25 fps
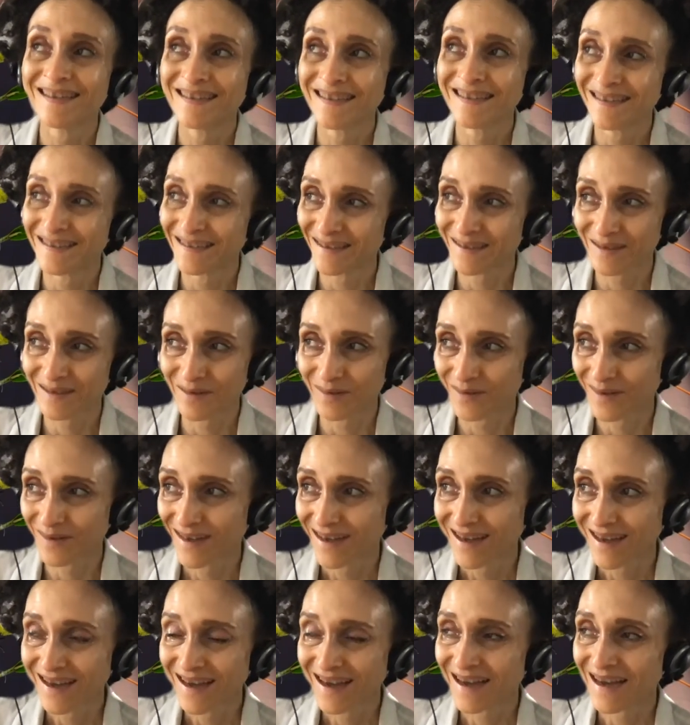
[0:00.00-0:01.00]
So,
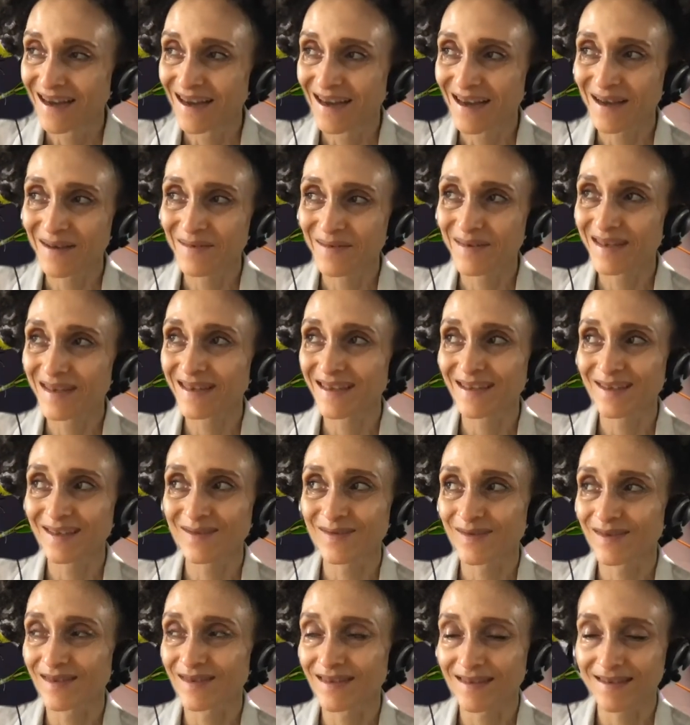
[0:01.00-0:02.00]
I mean, this
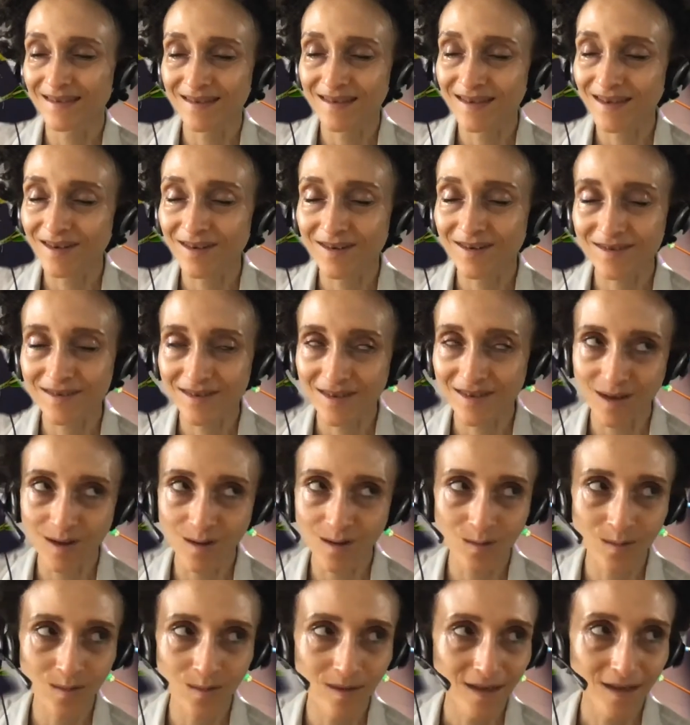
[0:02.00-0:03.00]
was years
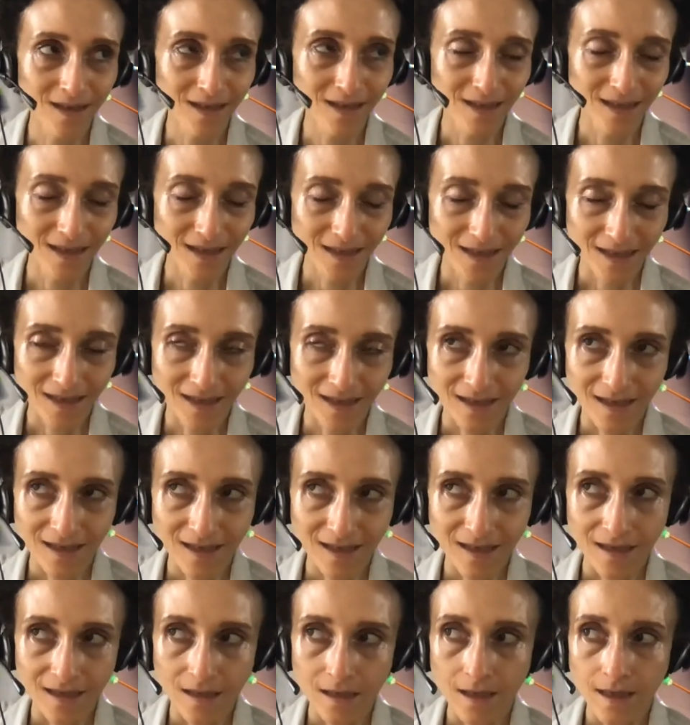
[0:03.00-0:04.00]
ago.
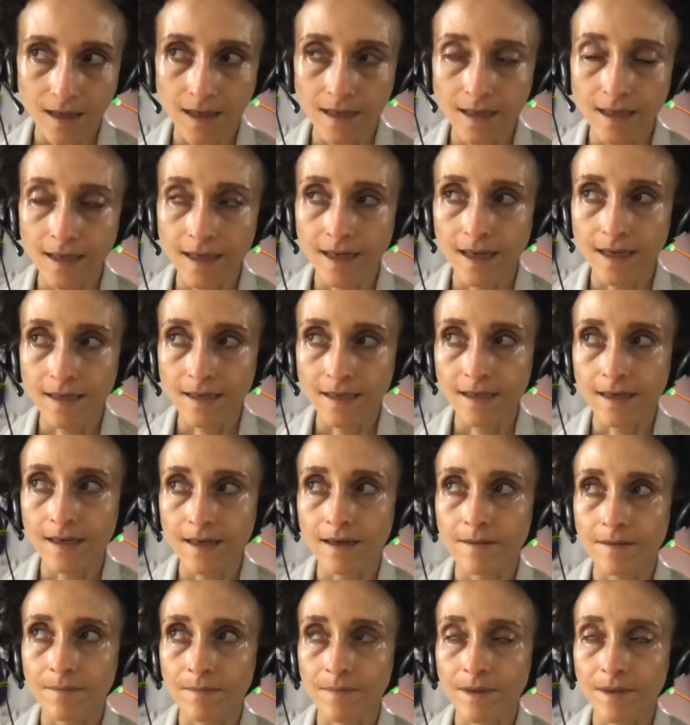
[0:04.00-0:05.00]
And it ended
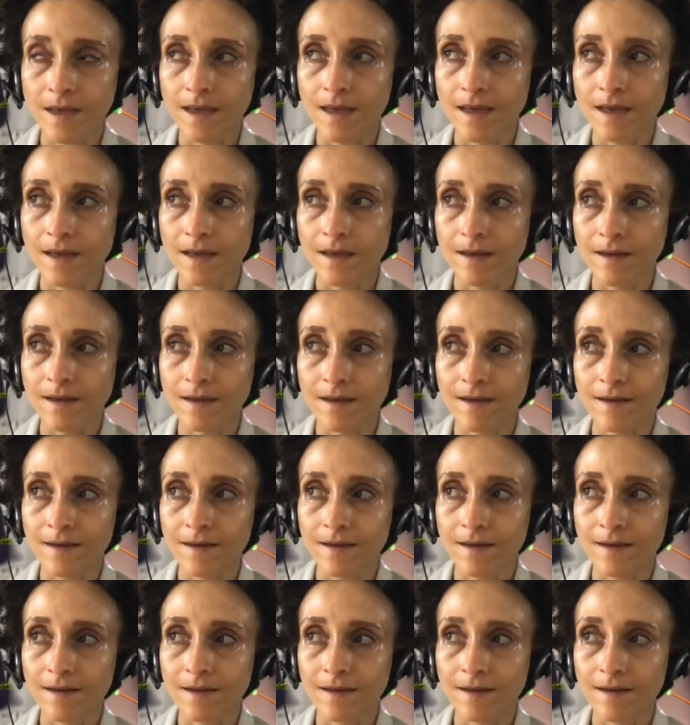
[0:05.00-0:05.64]
up being